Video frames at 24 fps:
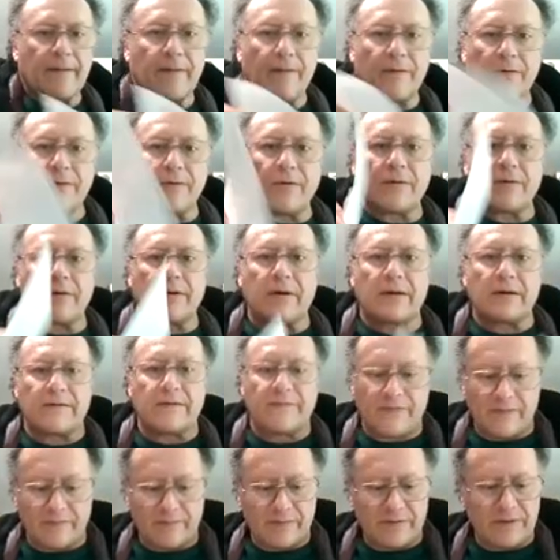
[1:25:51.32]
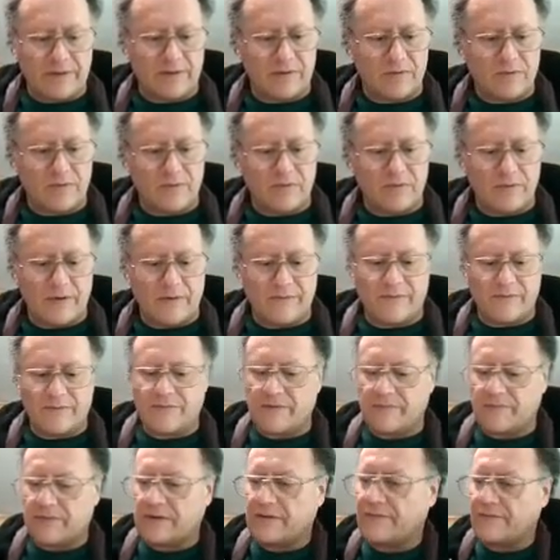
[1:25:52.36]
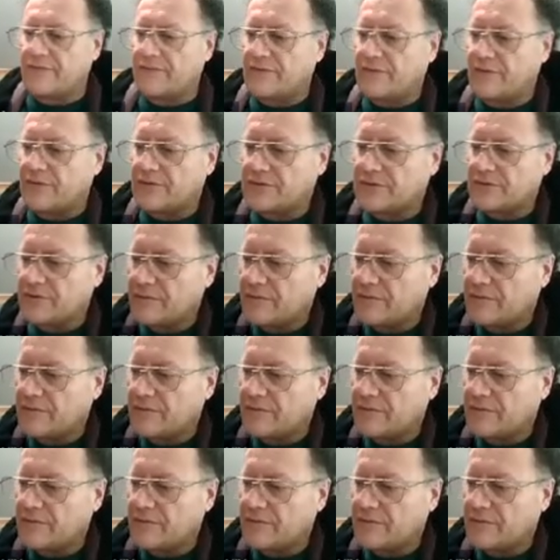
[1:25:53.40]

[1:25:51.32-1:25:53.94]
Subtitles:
Okay, 52 and 54. So